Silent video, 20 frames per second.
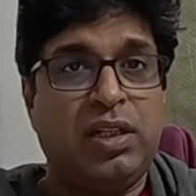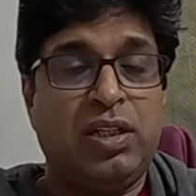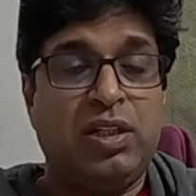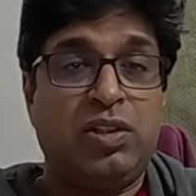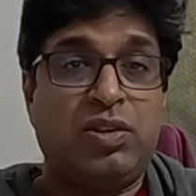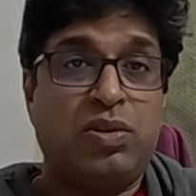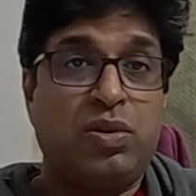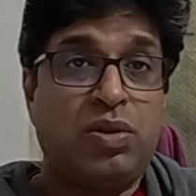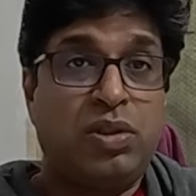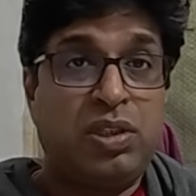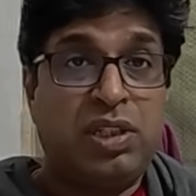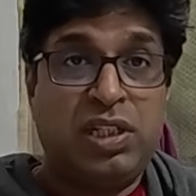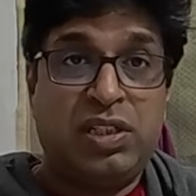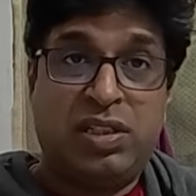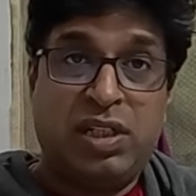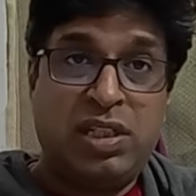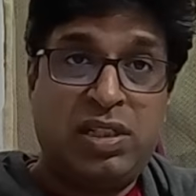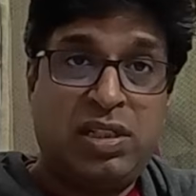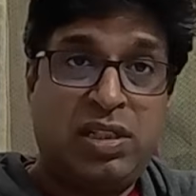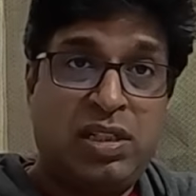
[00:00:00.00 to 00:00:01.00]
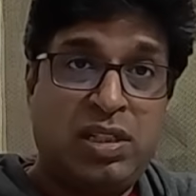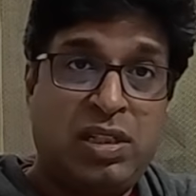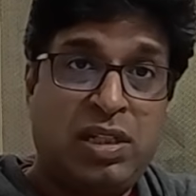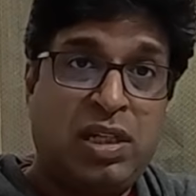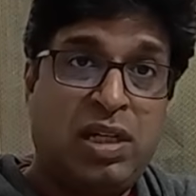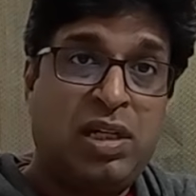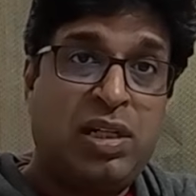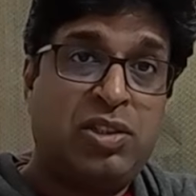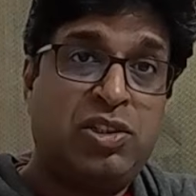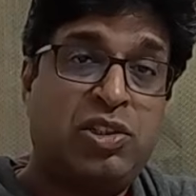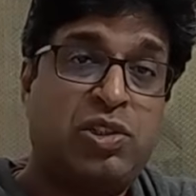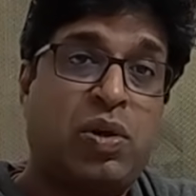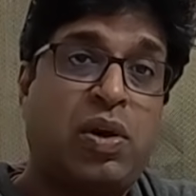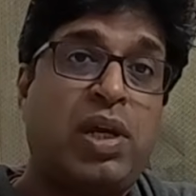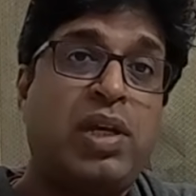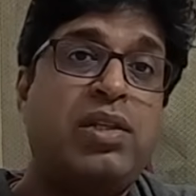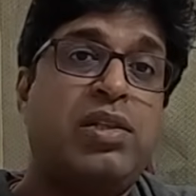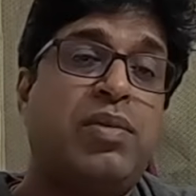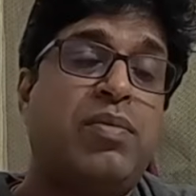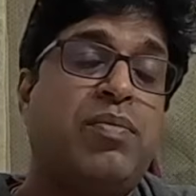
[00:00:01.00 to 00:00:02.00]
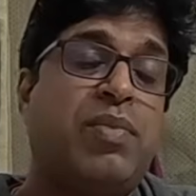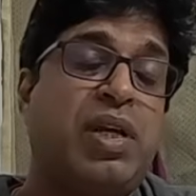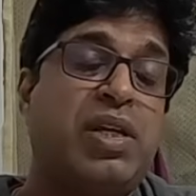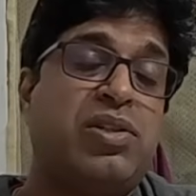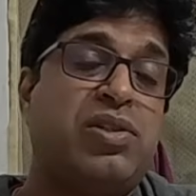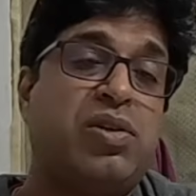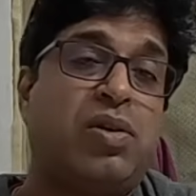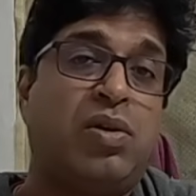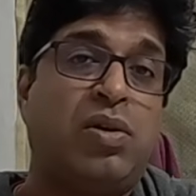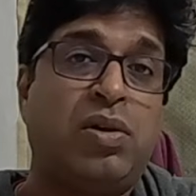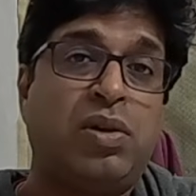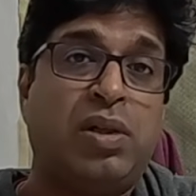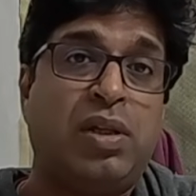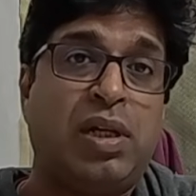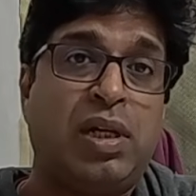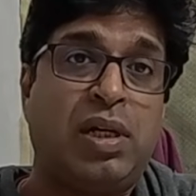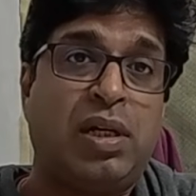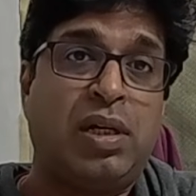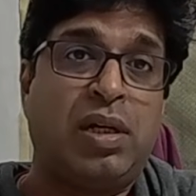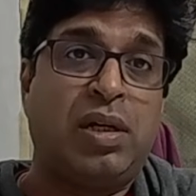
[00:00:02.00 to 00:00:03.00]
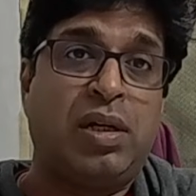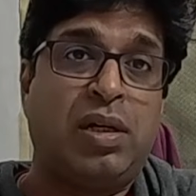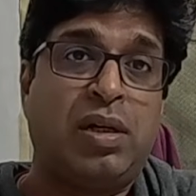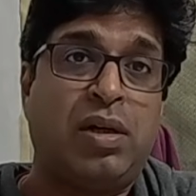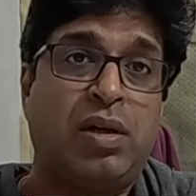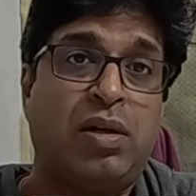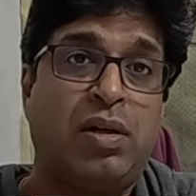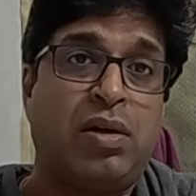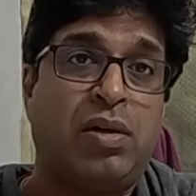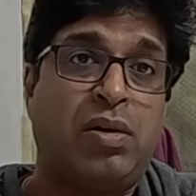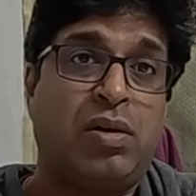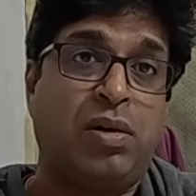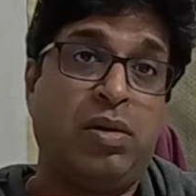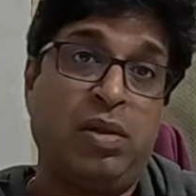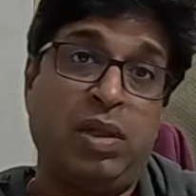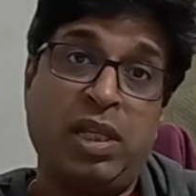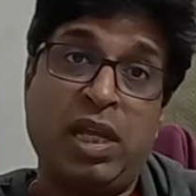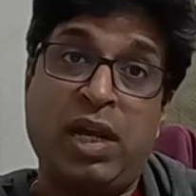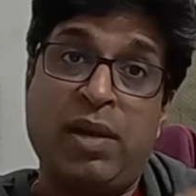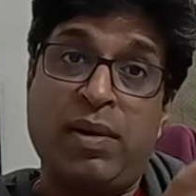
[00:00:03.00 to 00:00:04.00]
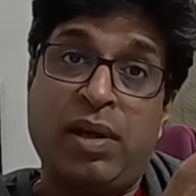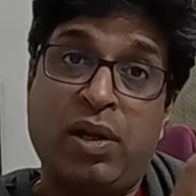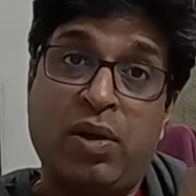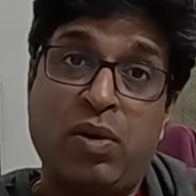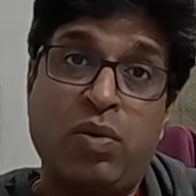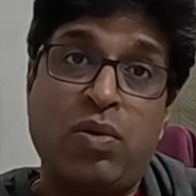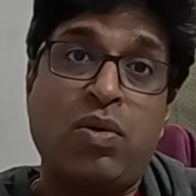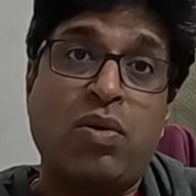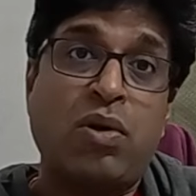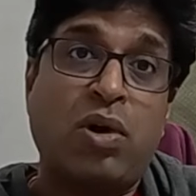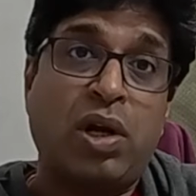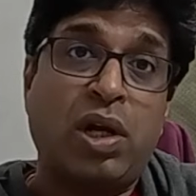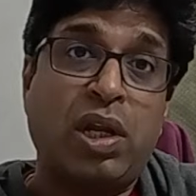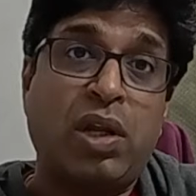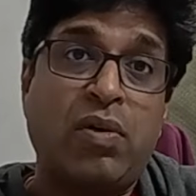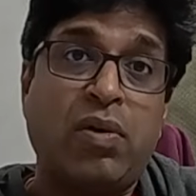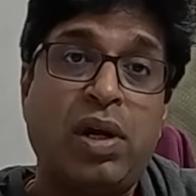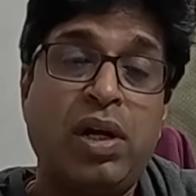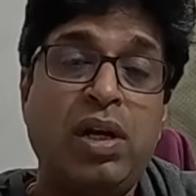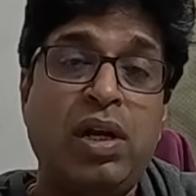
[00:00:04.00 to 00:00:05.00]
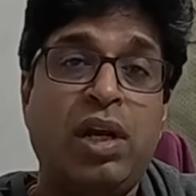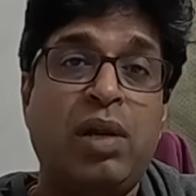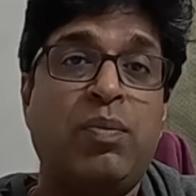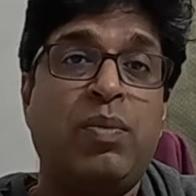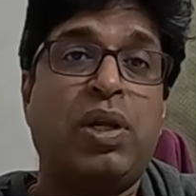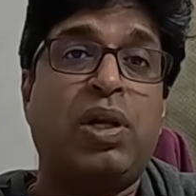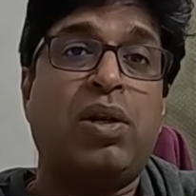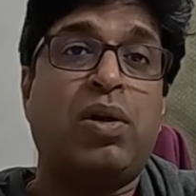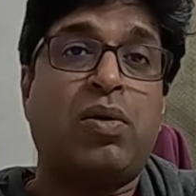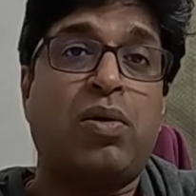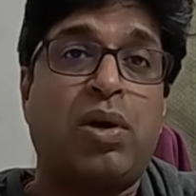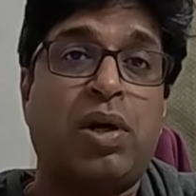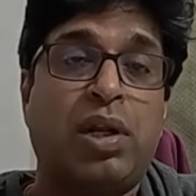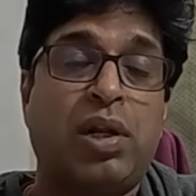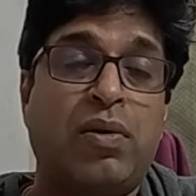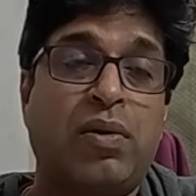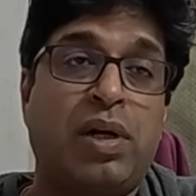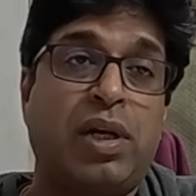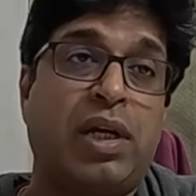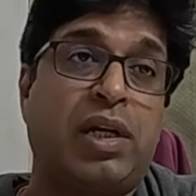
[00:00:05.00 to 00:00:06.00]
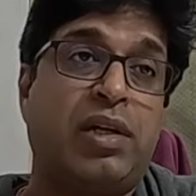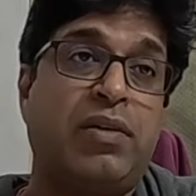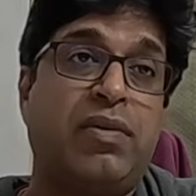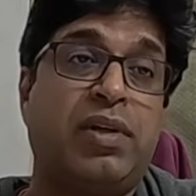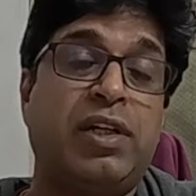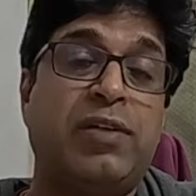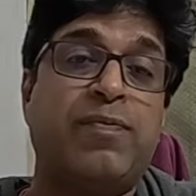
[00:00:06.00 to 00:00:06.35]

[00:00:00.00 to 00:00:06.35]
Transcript: So this is the choice based on their glucocorticoid and mineralocorticoid activity.